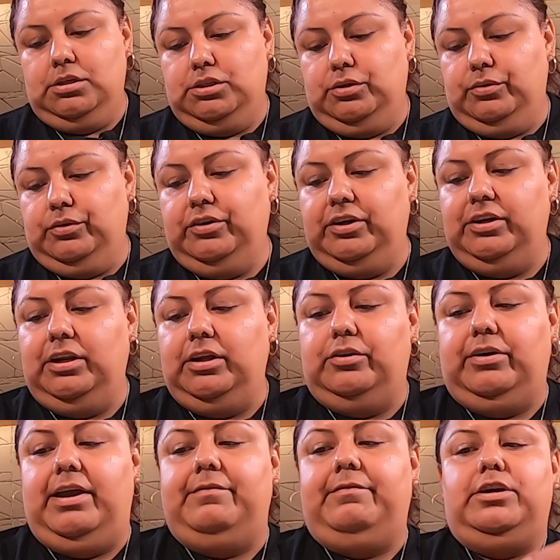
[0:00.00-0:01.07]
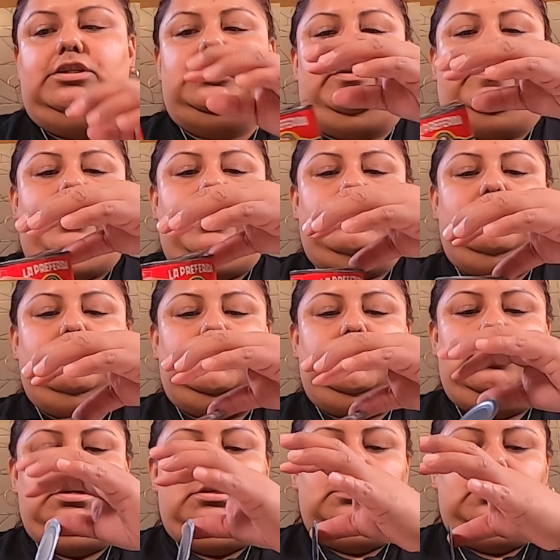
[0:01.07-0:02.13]
So we're gonna grab our tomato
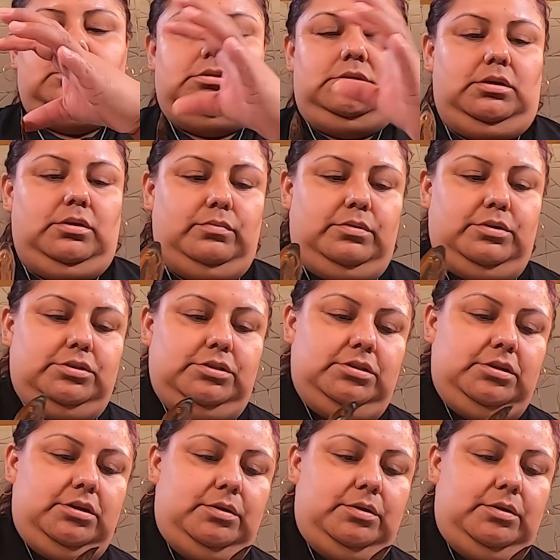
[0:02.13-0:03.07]
sauce and we're just